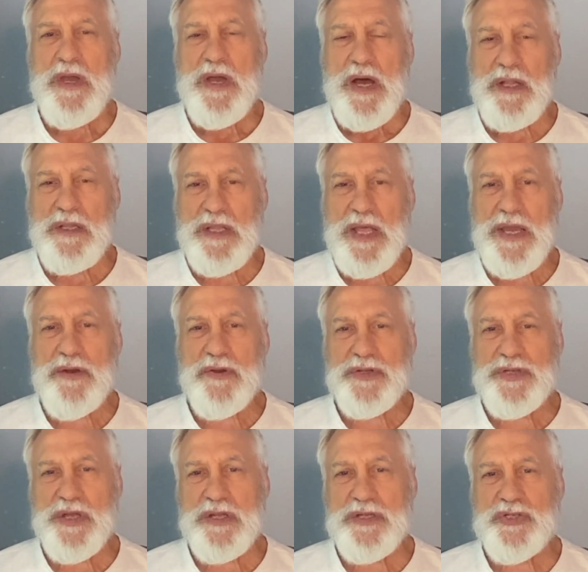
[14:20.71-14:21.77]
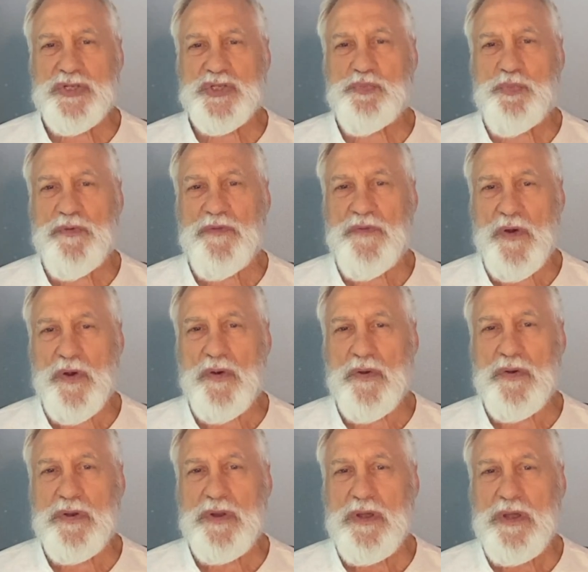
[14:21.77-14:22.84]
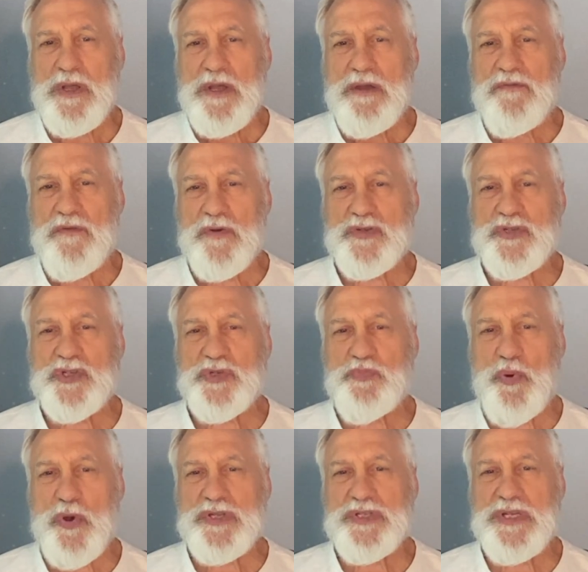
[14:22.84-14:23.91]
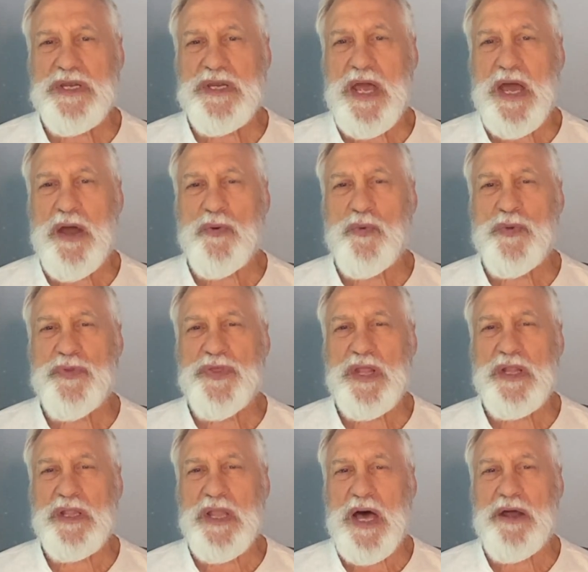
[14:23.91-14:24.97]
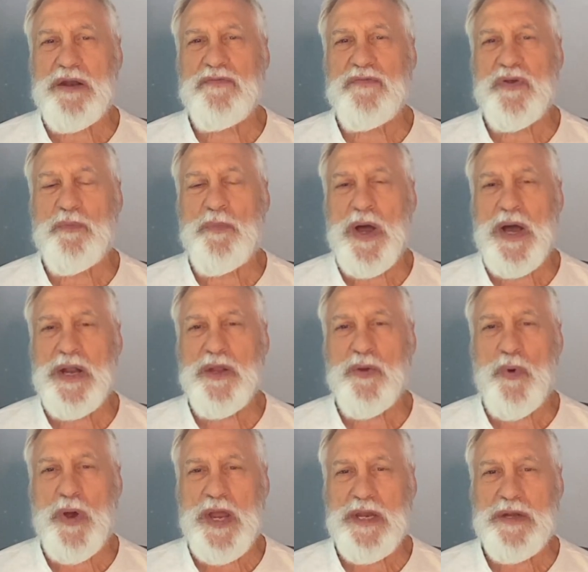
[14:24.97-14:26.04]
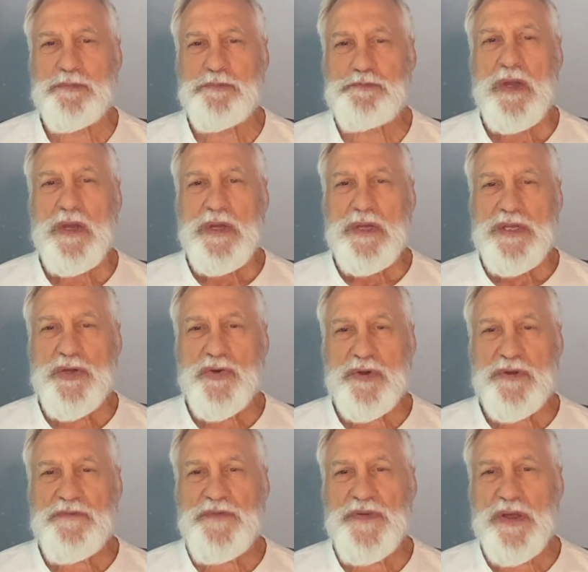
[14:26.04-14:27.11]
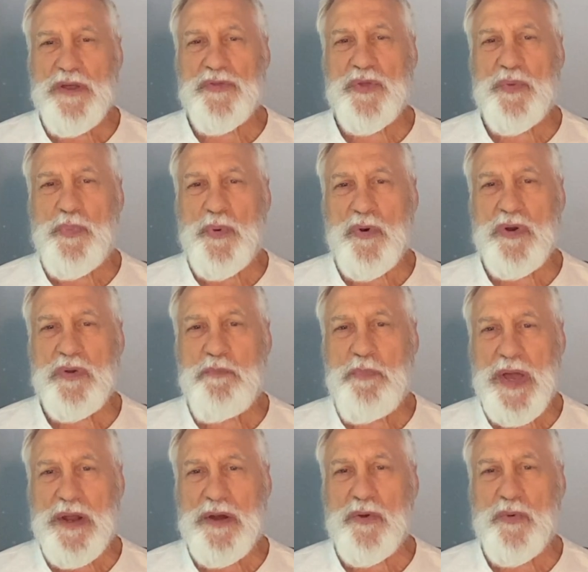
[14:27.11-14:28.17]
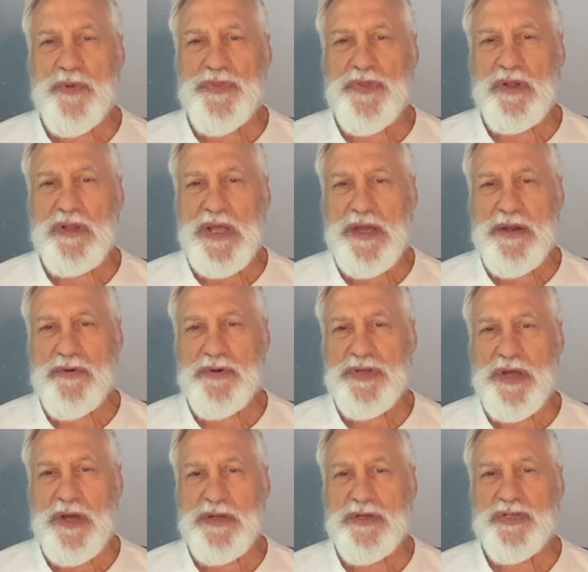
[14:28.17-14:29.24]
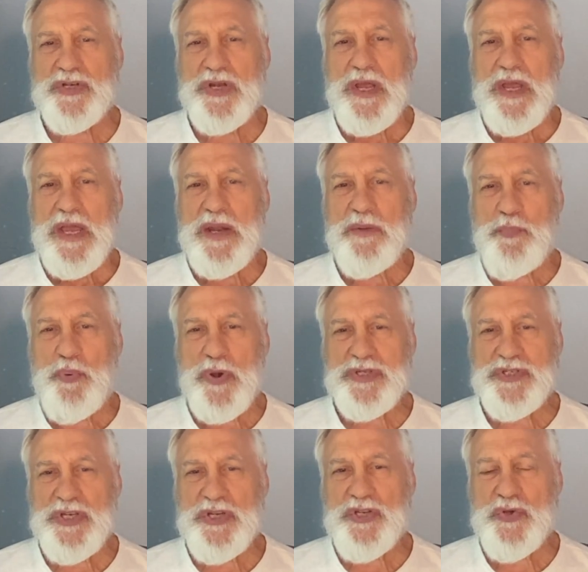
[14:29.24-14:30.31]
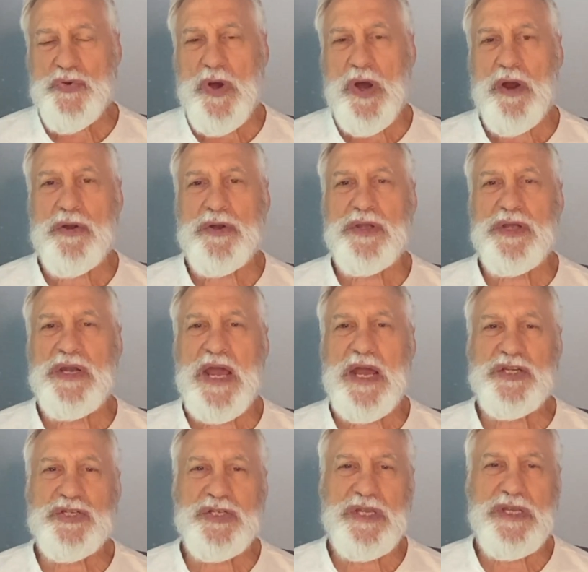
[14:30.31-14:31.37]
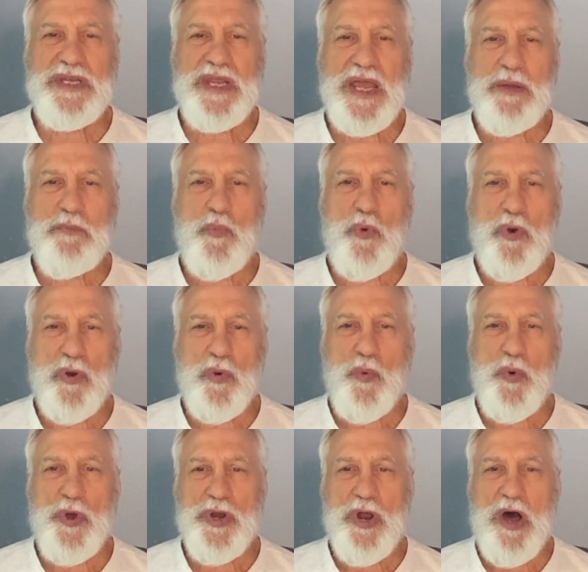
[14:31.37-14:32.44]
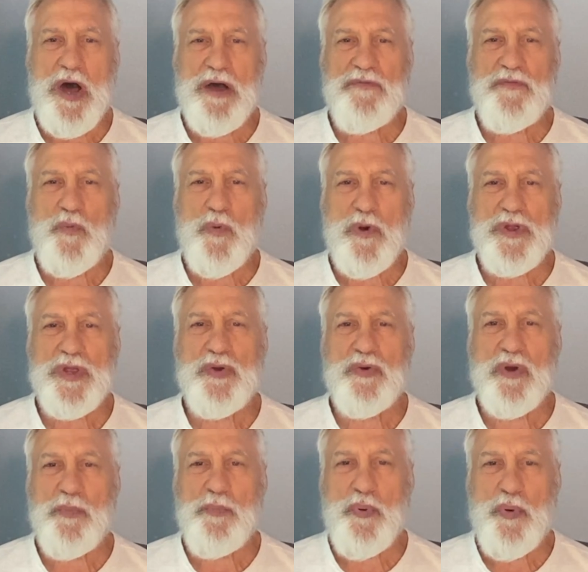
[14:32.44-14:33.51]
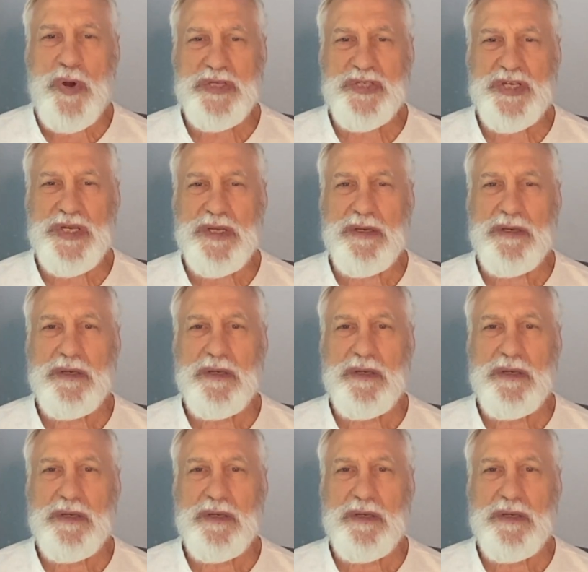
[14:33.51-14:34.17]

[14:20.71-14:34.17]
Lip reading: A lighter touch is preferred versus pressing down with a lot of your body weight. You can feel the board better with a lighter touch, and pressing too hard can actually take more wood off where you are pressing,